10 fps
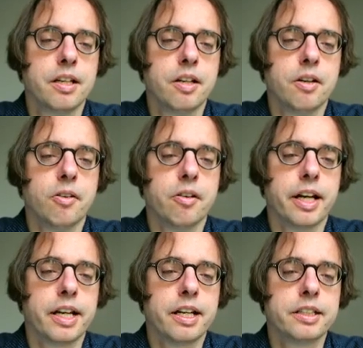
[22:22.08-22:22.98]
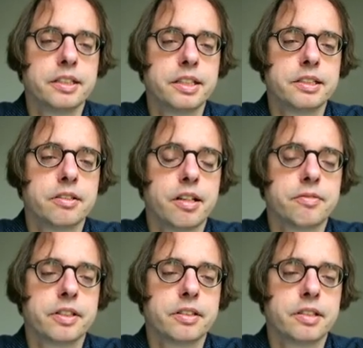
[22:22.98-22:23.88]
or AIC. So I've
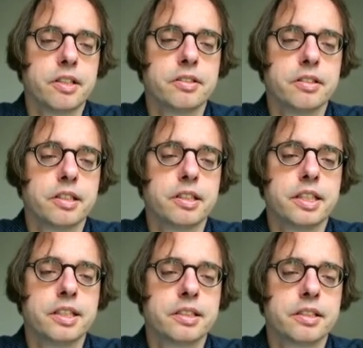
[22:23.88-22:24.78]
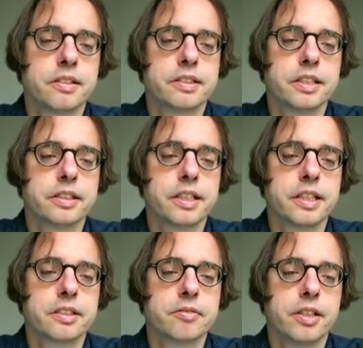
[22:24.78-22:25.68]
written down these criteria here
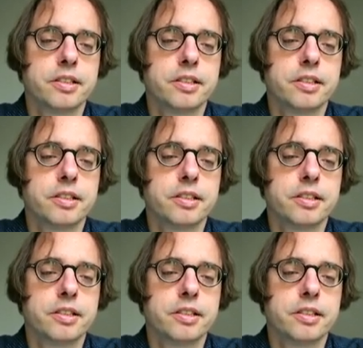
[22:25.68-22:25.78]
as well.